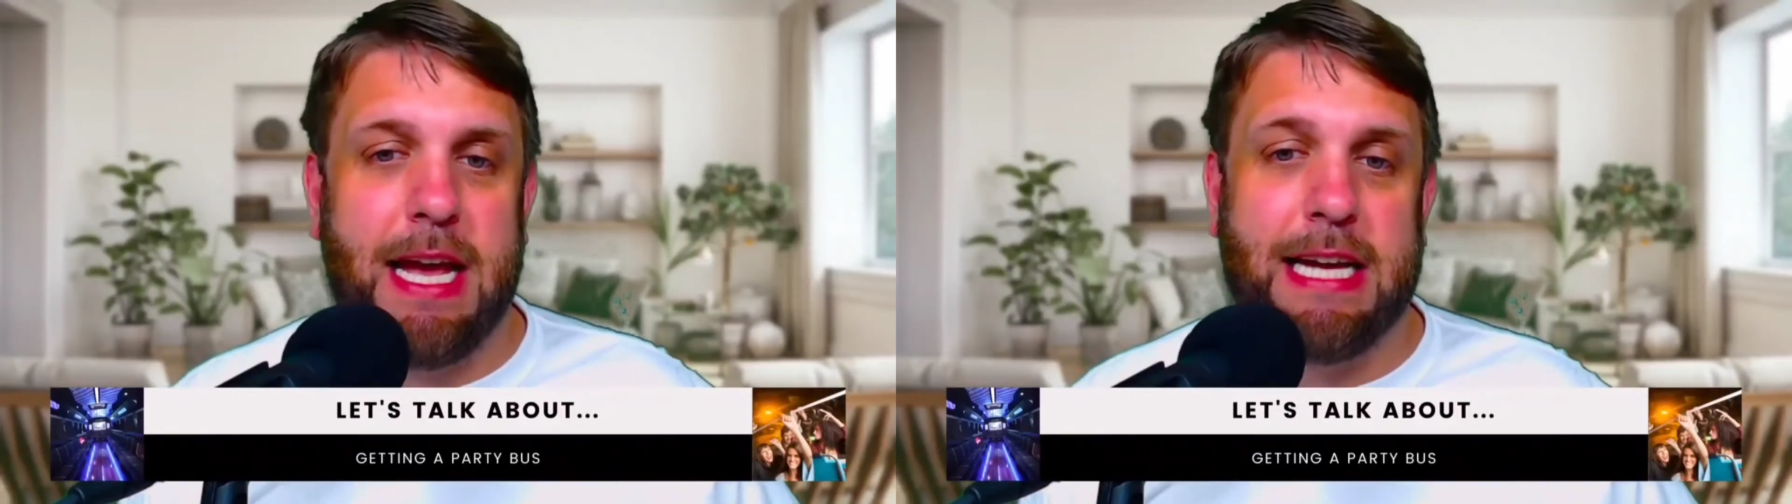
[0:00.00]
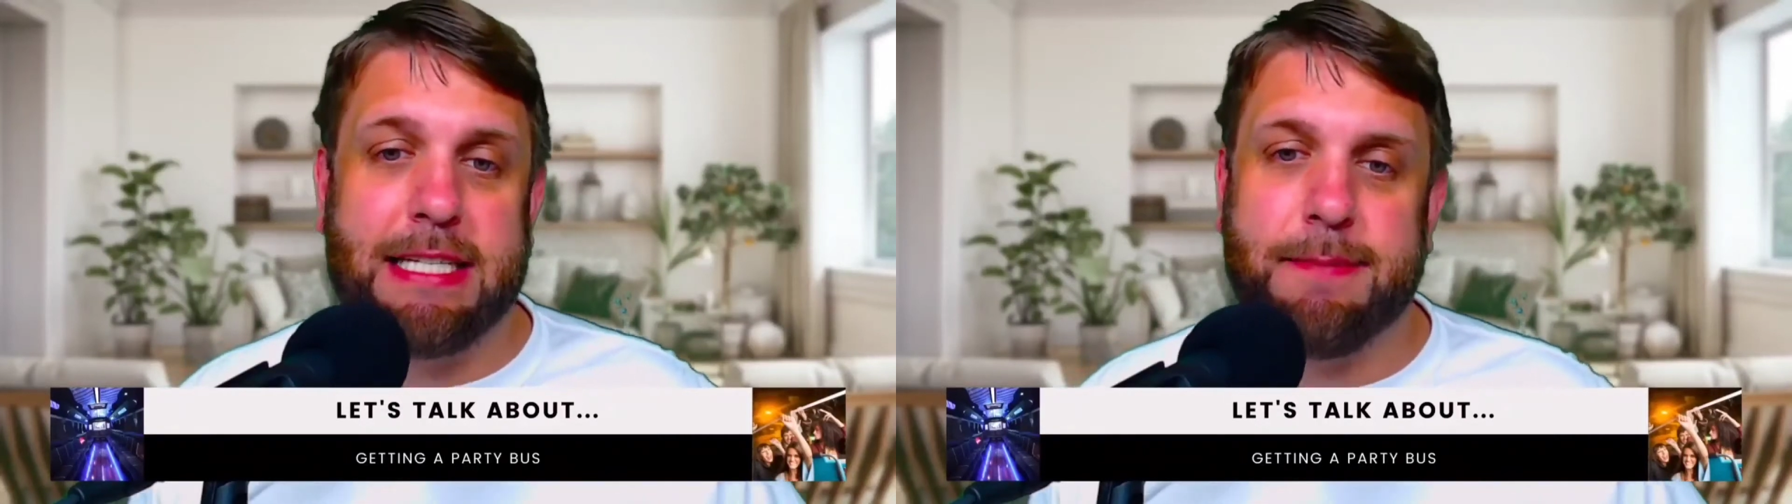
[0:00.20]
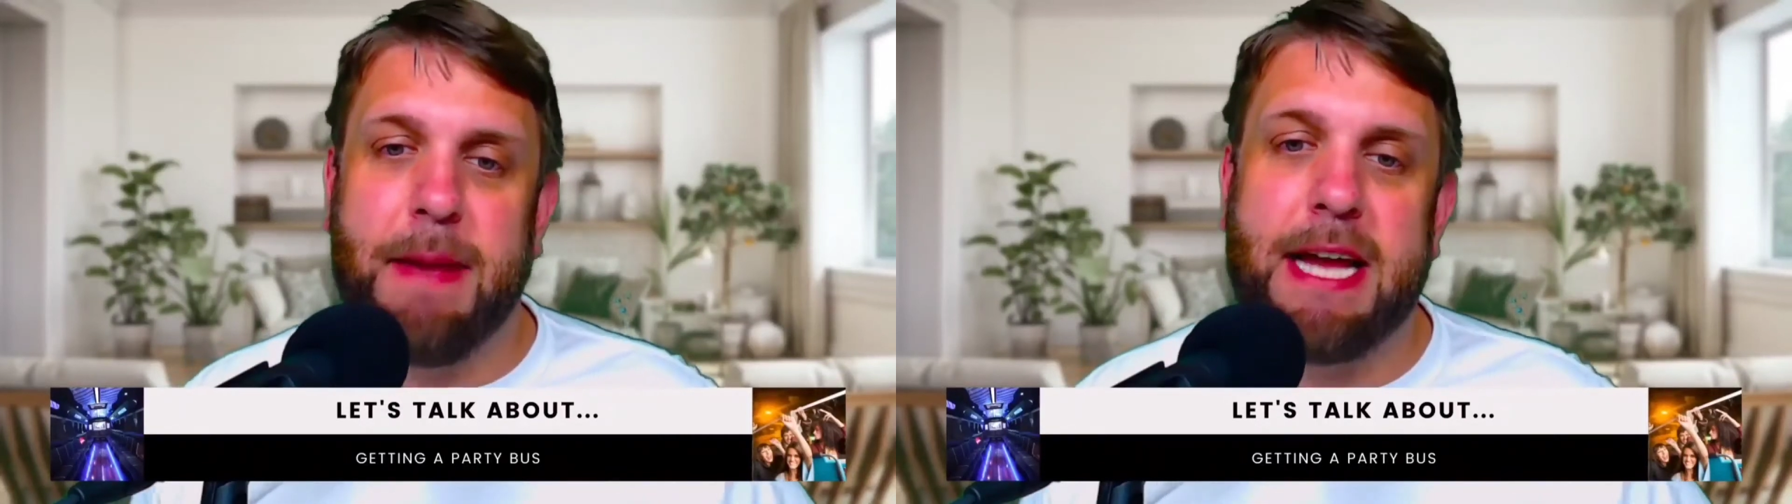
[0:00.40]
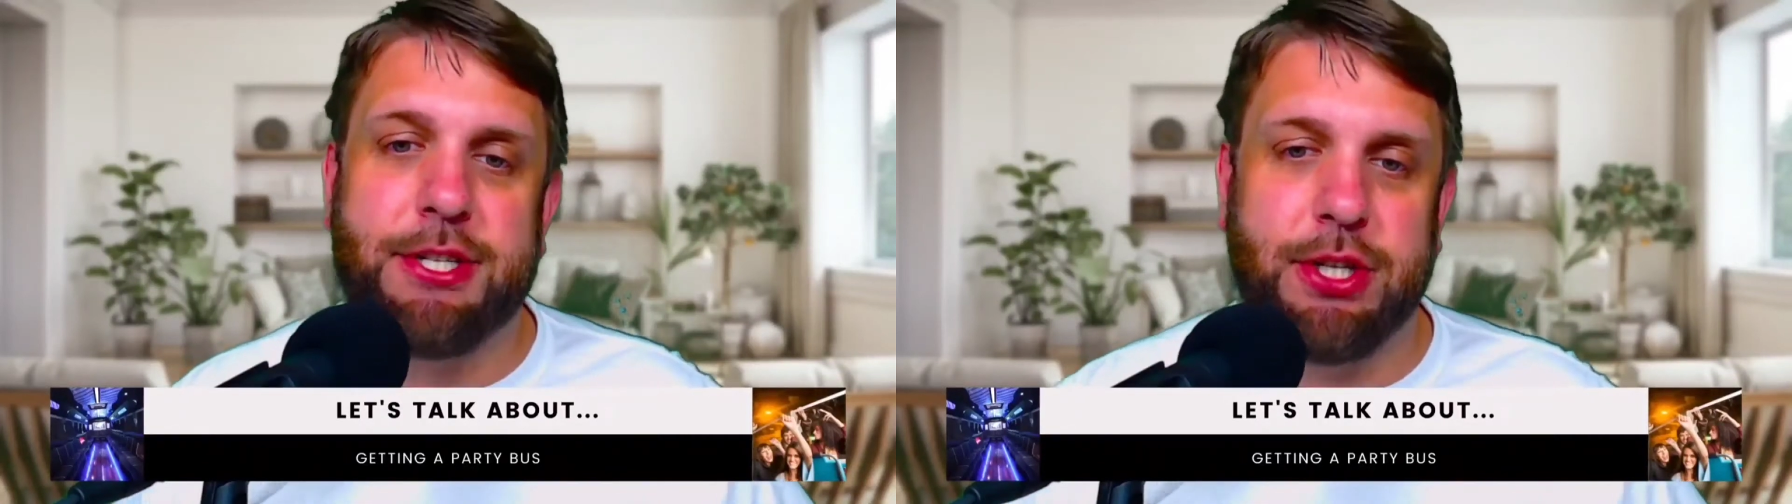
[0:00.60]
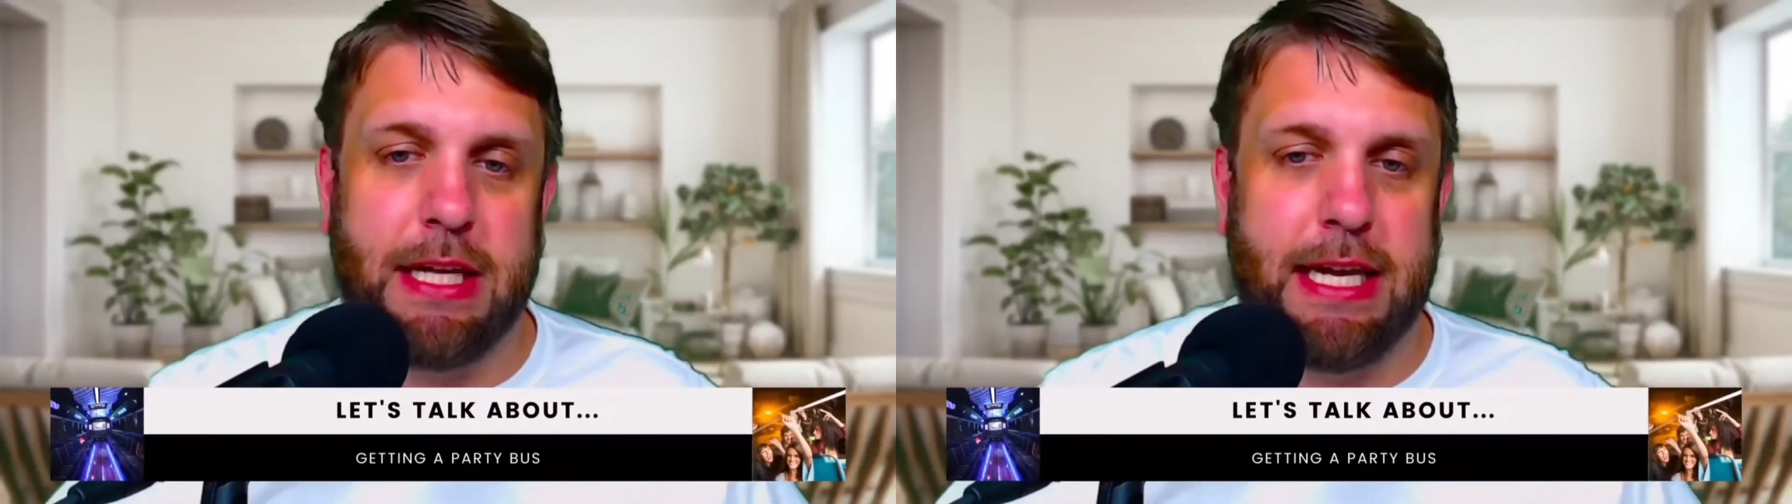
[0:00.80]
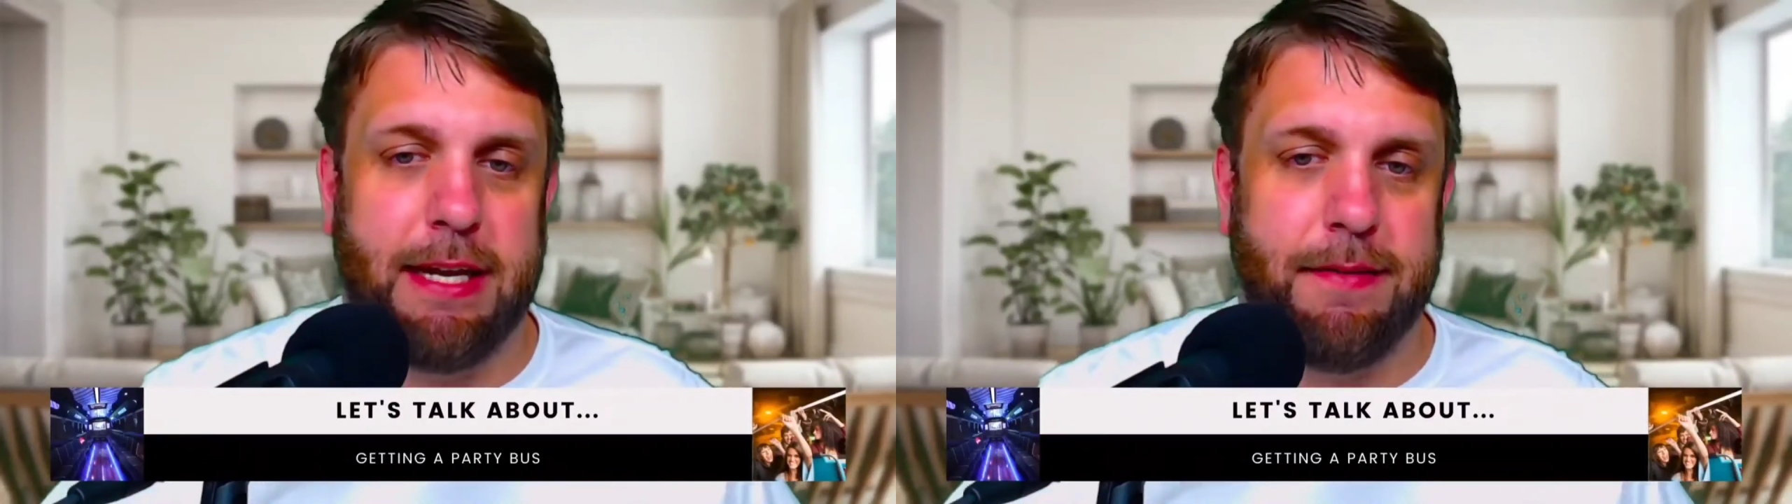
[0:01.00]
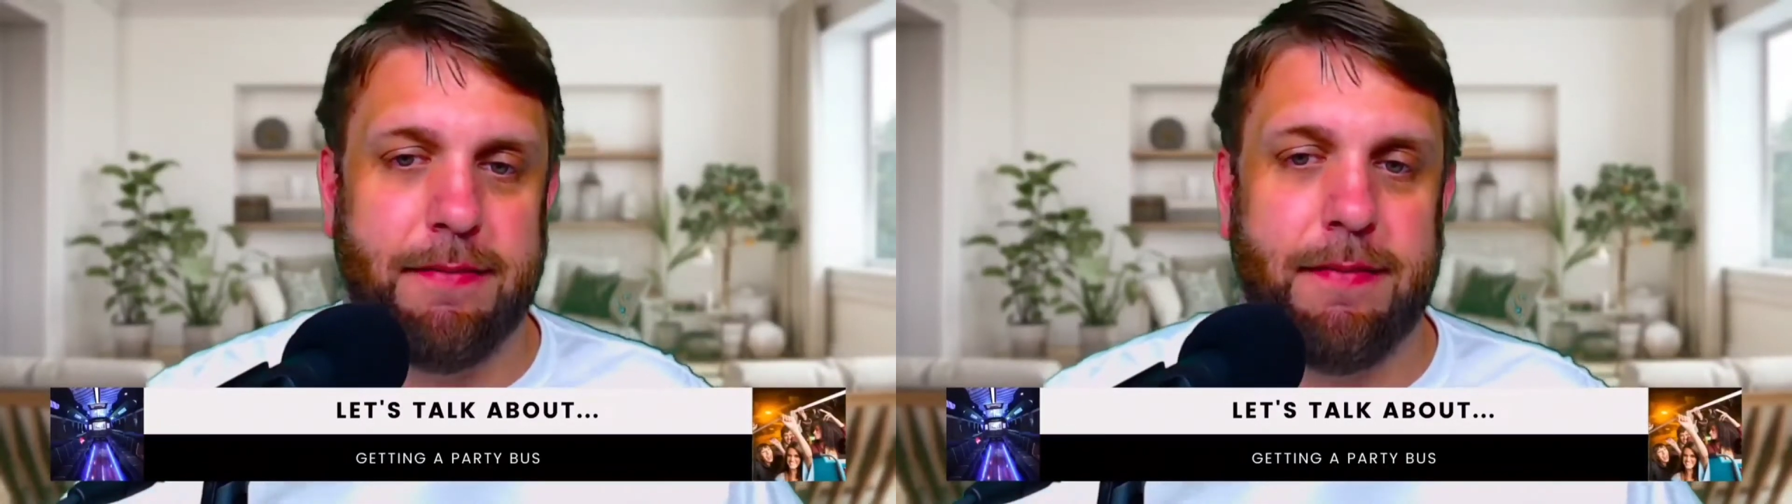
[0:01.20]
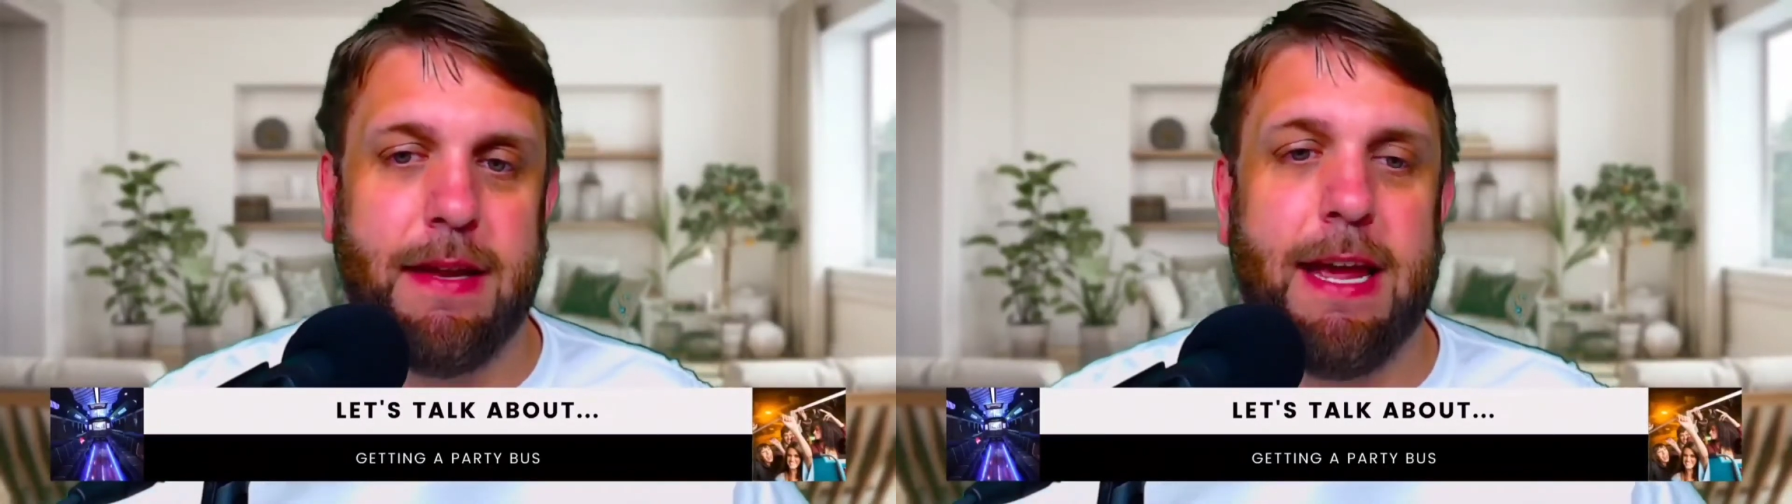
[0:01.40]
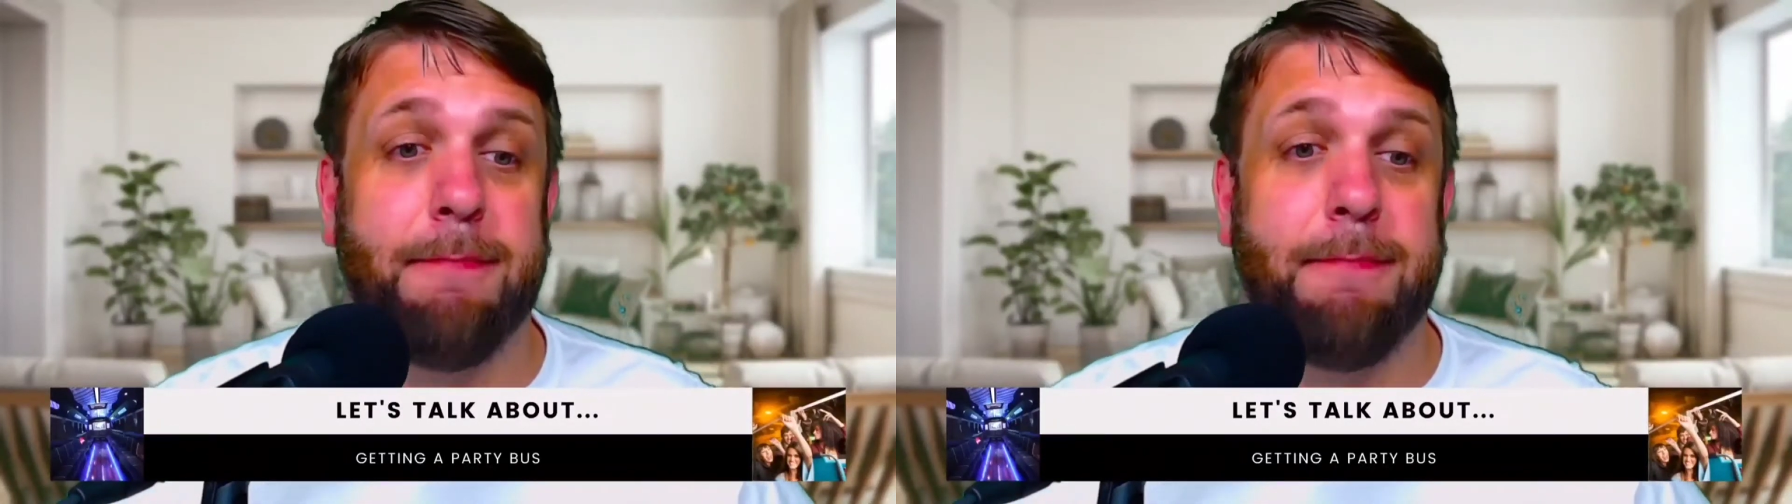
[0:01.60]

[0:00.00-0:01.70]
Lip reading: Especially if